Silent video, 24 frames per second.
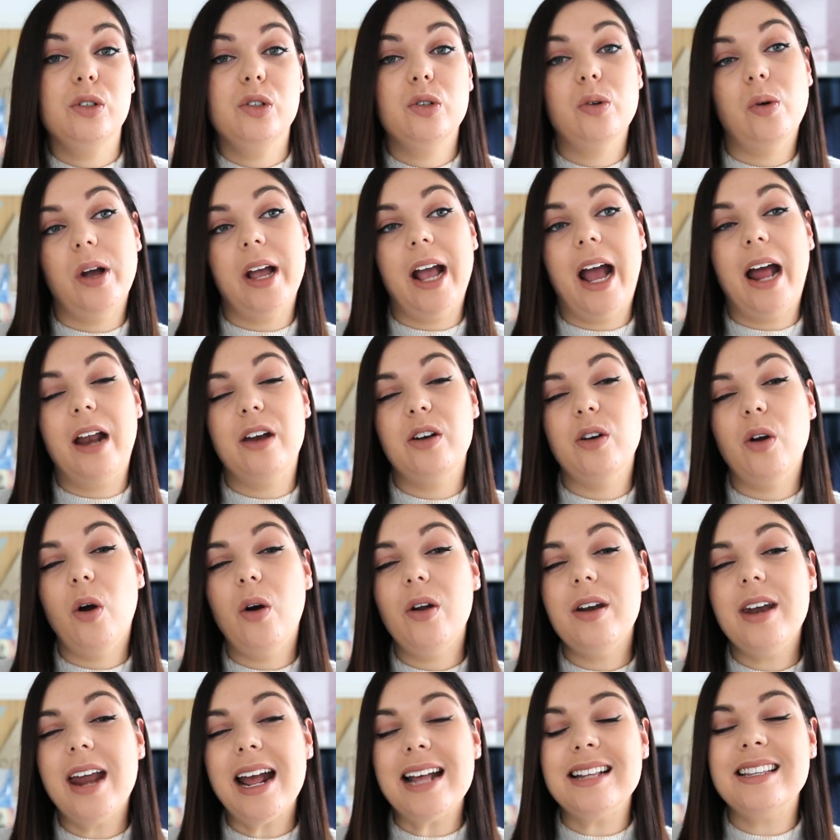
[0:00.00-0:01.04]
joy, and
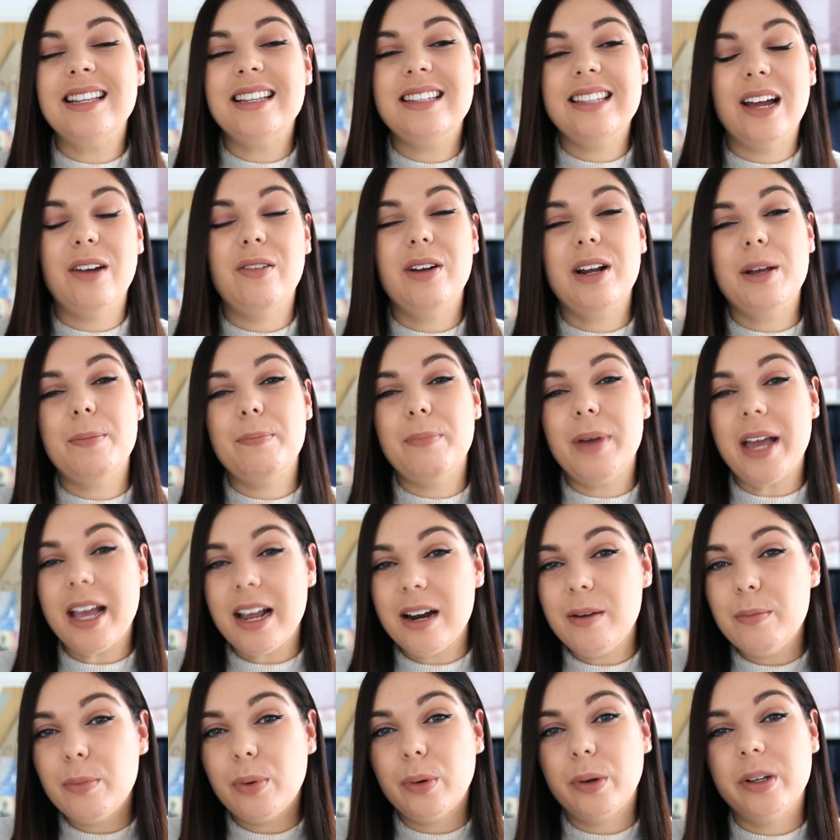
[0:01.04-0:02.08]
not necessarily
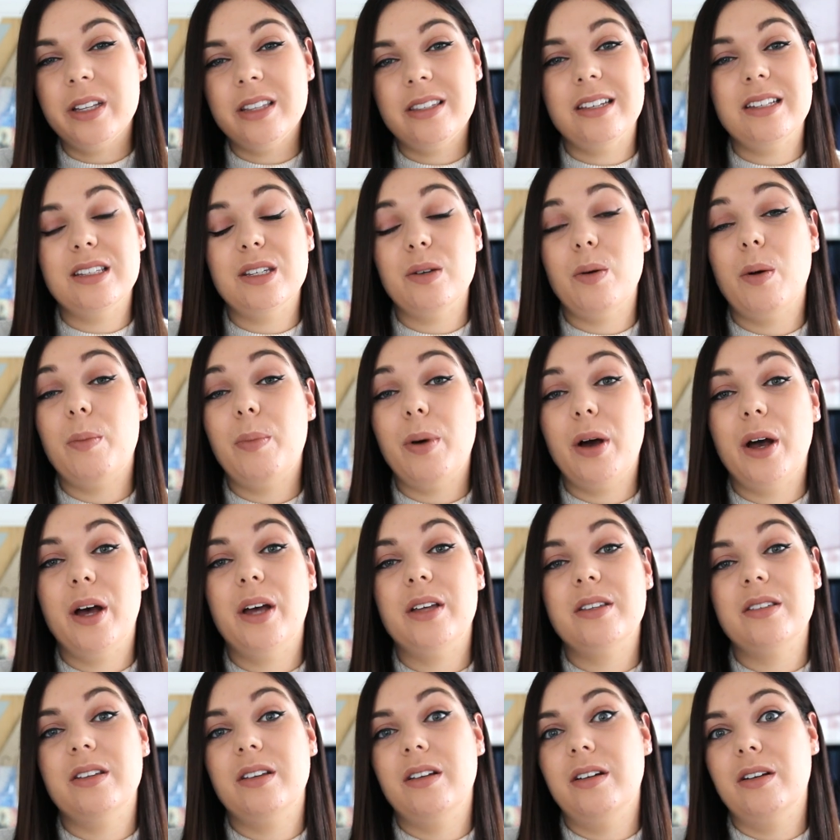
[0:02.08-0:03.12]
pinpoint it to a
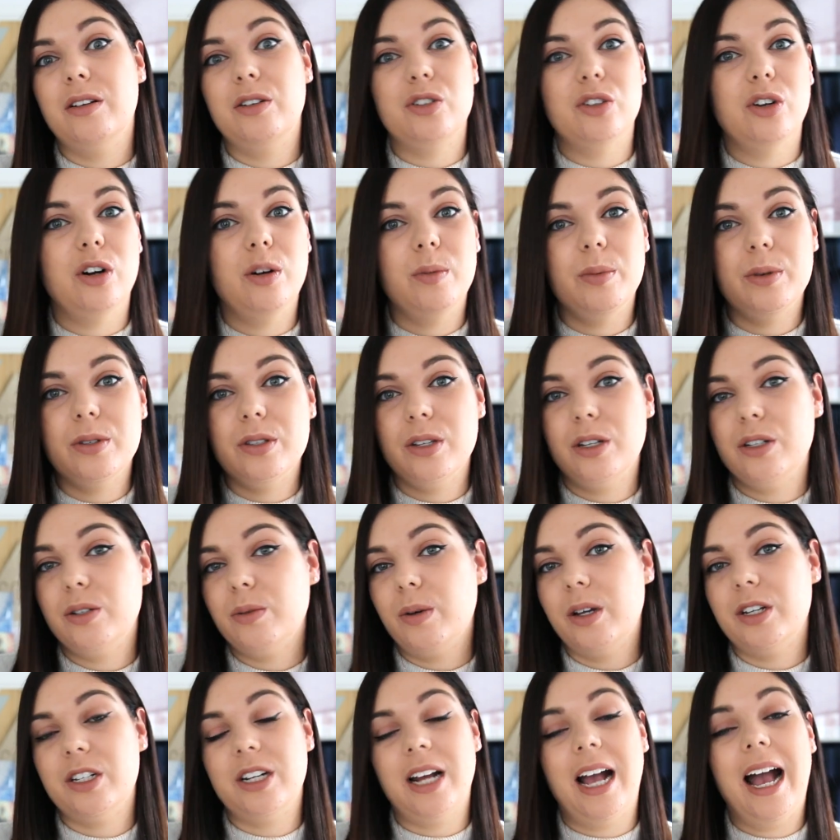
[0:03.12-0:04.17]
person, a job, a
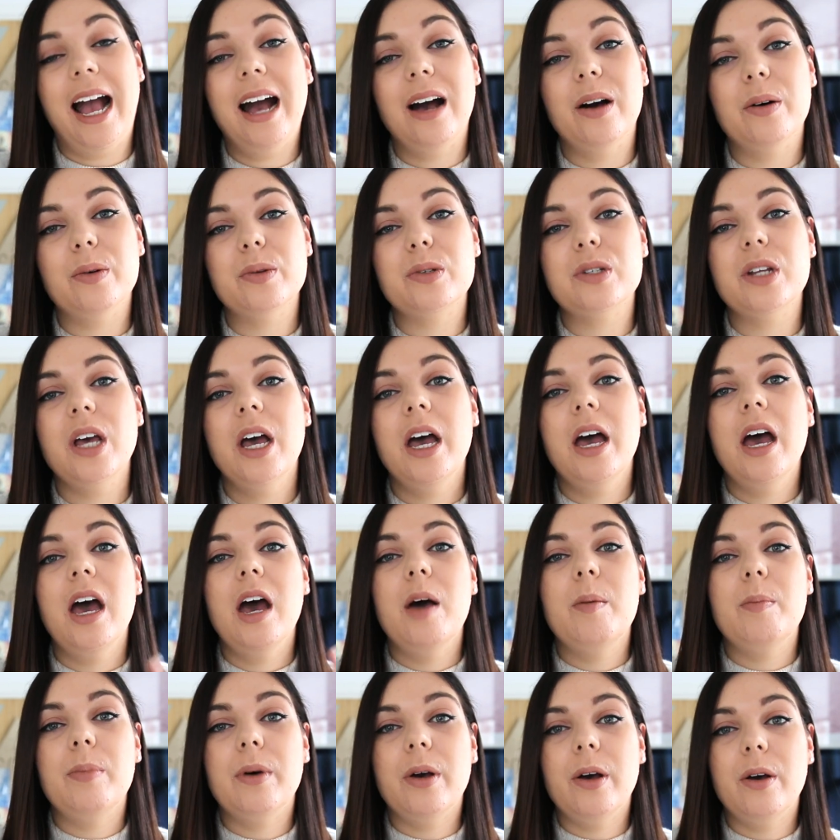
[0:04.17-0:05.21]
situation, a house,
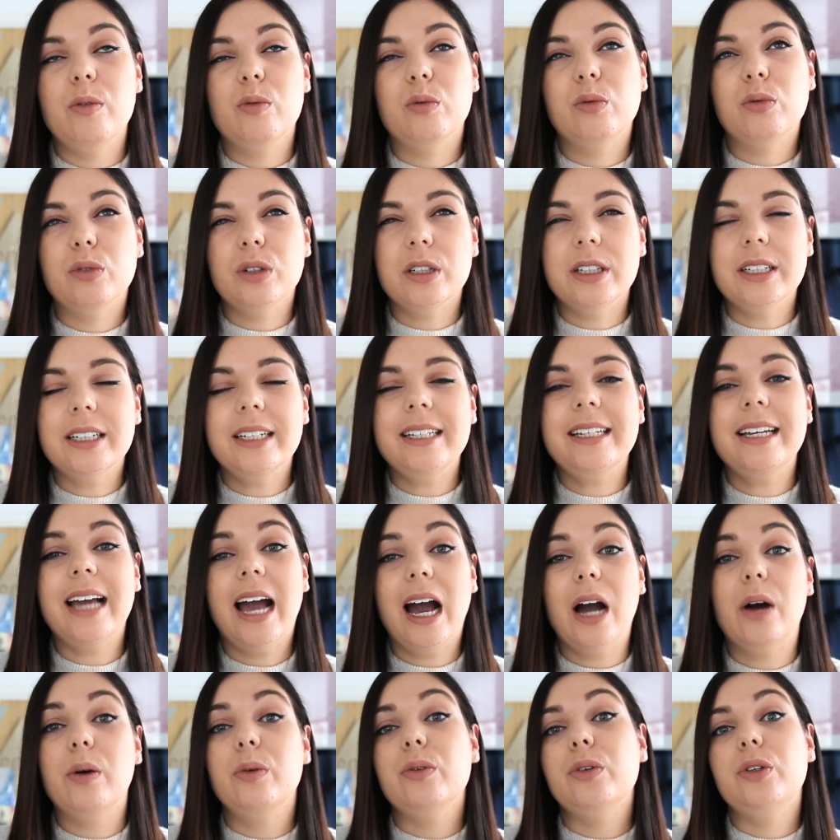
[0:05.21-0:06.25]
but really
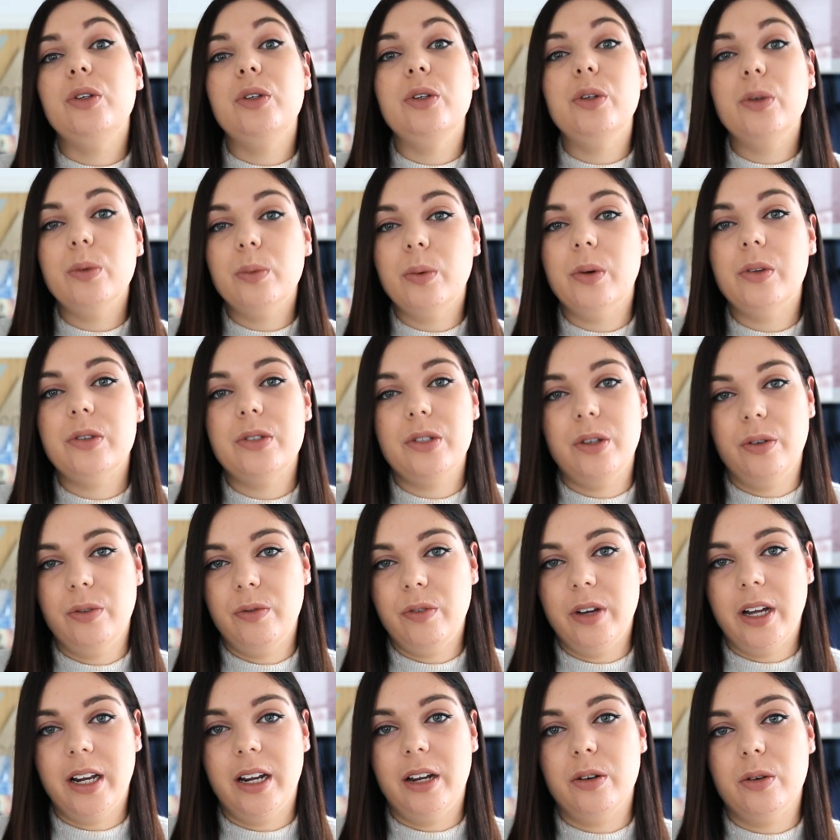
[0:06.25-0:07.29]
how you want to
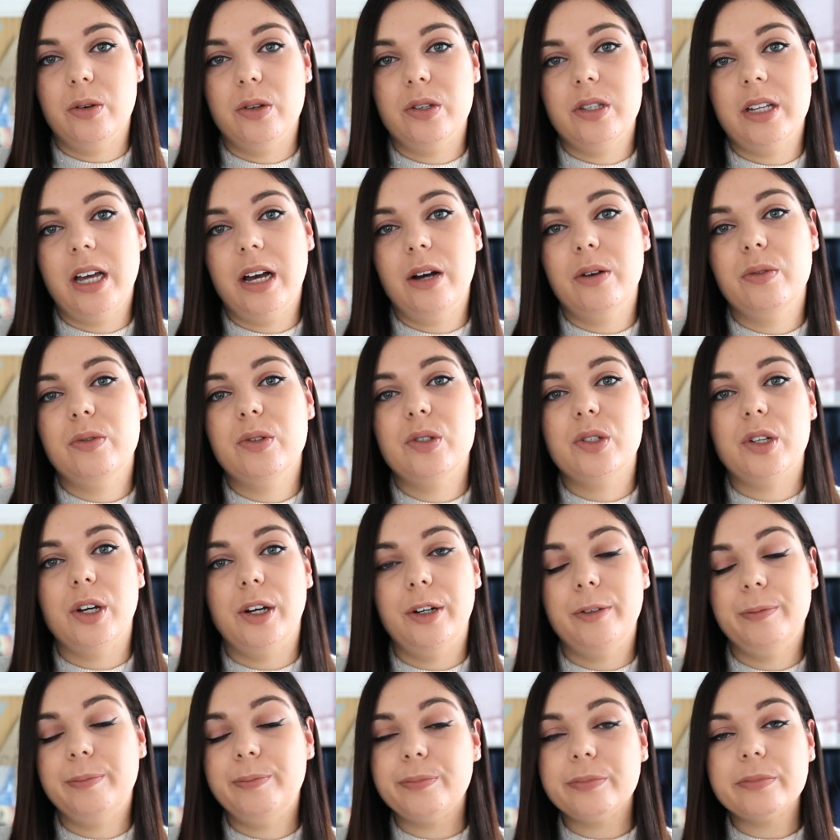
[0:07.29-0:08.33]
feel in yourself.
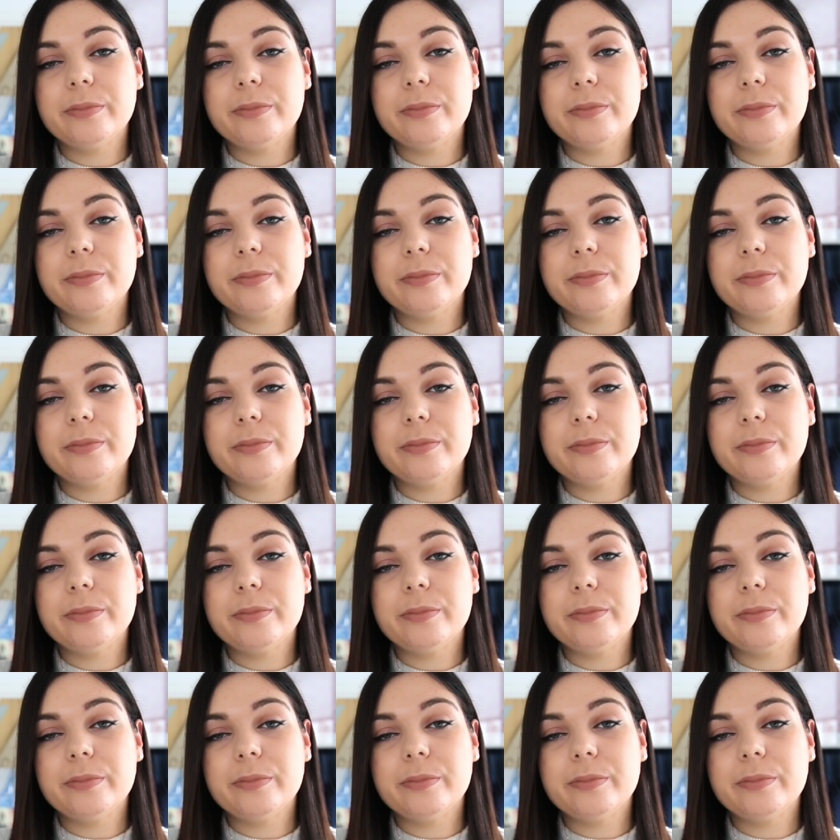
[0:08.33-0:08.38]
So